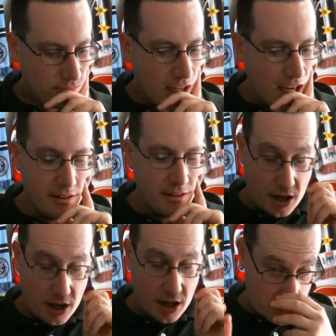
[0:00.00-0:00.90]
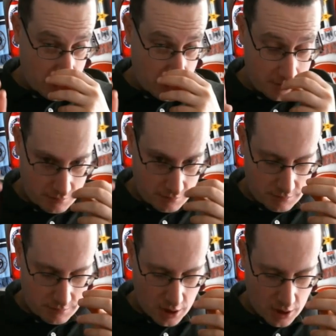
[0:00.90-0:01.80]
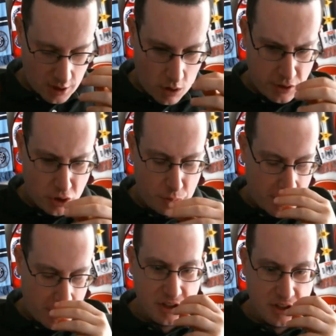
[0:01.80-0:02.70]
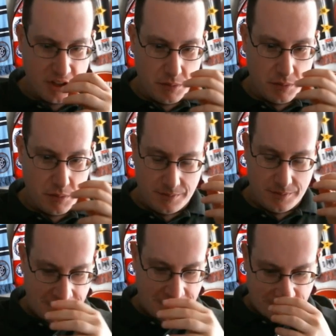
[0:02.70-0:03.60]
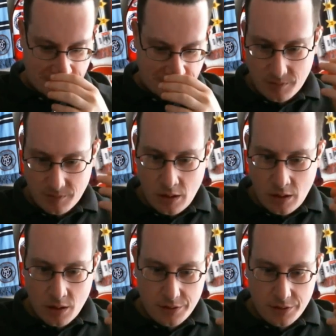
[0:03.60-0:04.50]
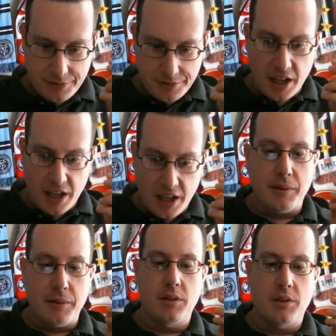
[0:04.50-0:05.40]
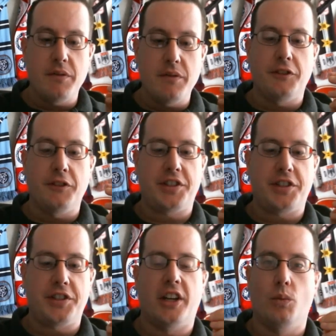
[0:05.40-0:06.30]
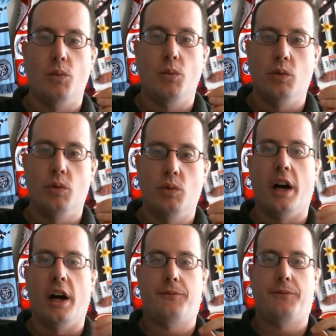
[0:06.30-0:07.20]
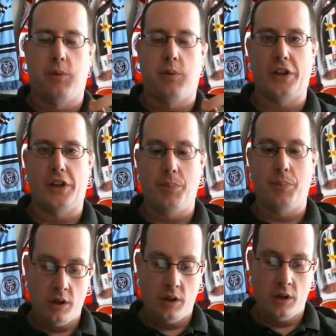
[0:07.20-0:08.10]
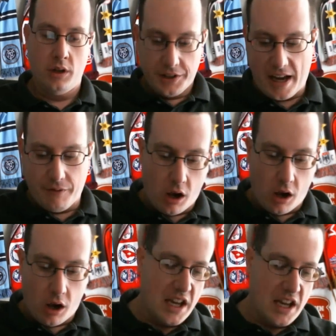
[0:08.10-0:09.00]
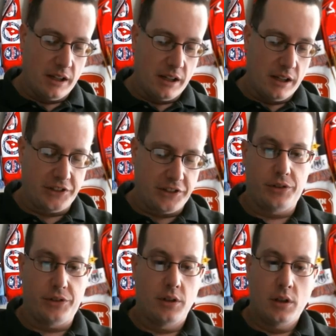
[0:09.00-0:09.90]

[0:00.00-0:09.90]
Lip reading: And I want to note, by the way, as TSN, even if TSN would want, for example, to have all of the MLS games,